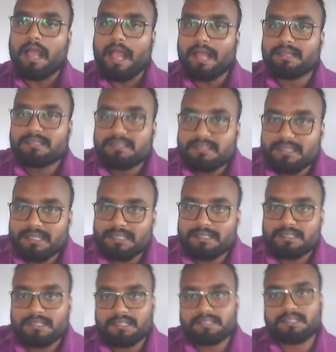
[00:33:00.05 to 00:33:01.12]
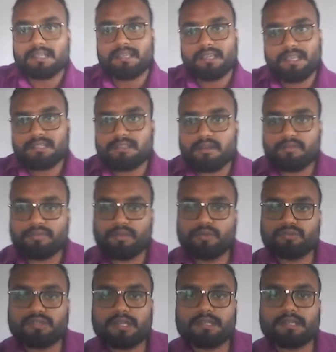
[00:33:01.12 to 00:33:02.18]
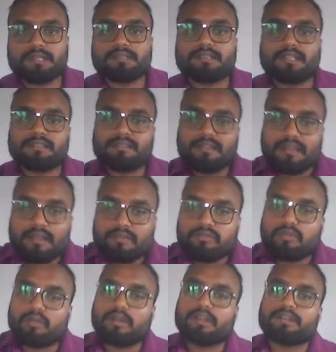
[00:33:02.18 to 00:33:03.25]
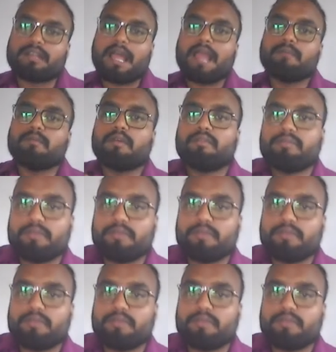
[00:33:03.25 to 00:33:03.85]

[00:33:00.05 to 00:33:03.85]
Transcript: and since it's a case of future tense and therefore a time of